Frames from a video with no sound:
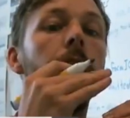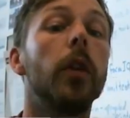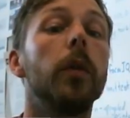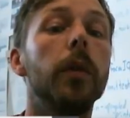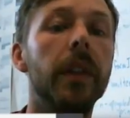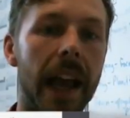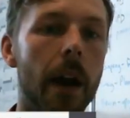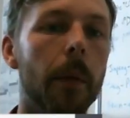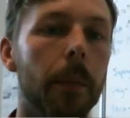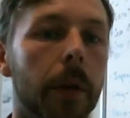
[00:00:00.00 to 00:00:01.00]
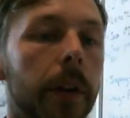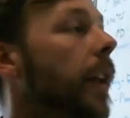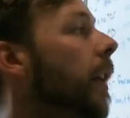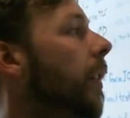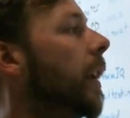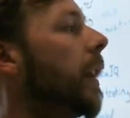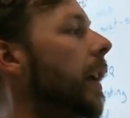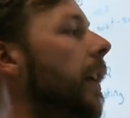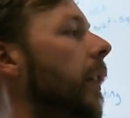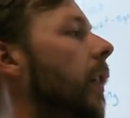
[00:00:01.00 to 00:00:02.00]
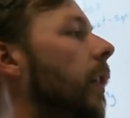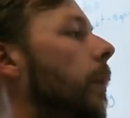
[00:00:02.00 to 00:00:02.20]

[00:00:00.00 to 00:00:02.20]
to the output. Then he hits this